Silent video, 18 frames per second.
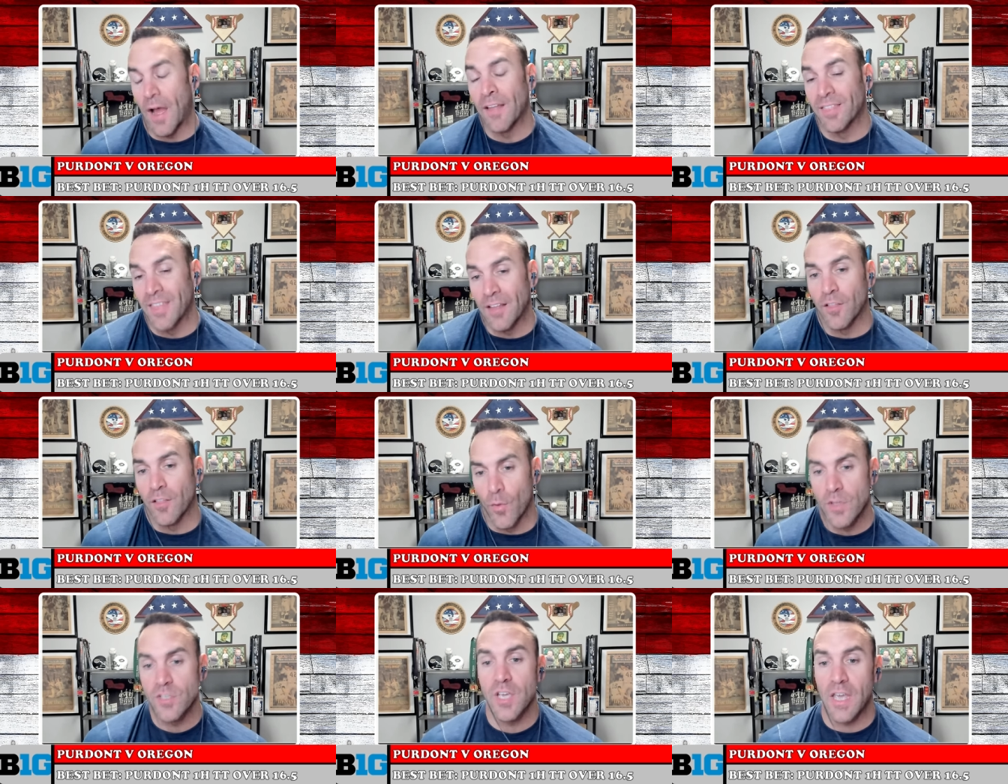I think
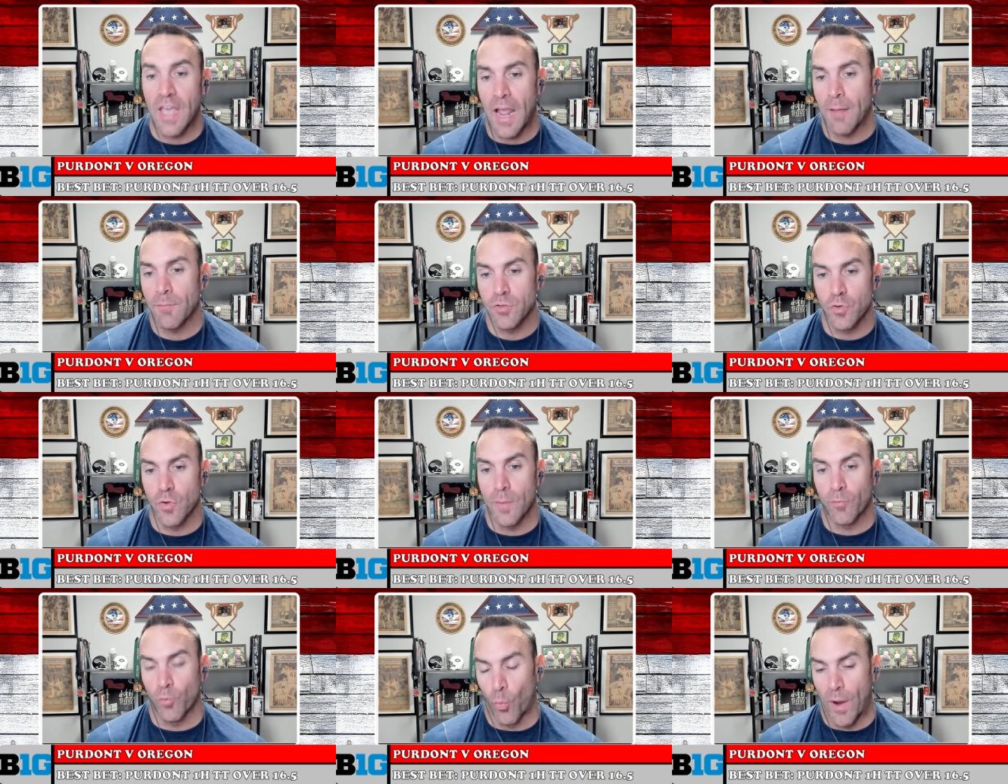there is a game
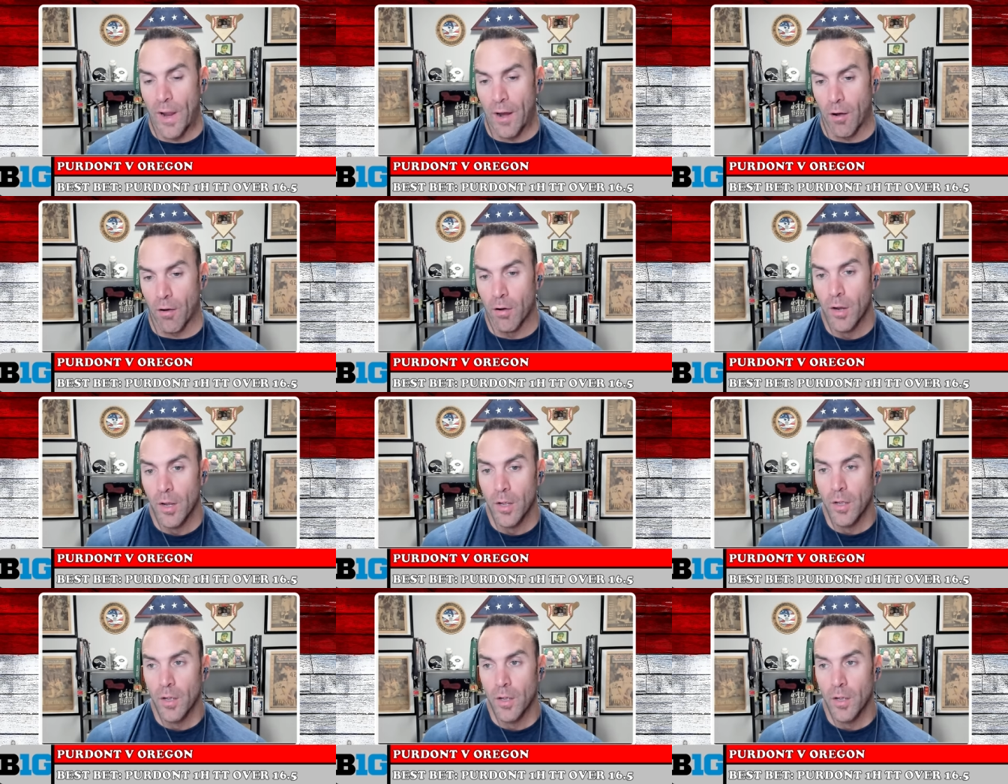script where,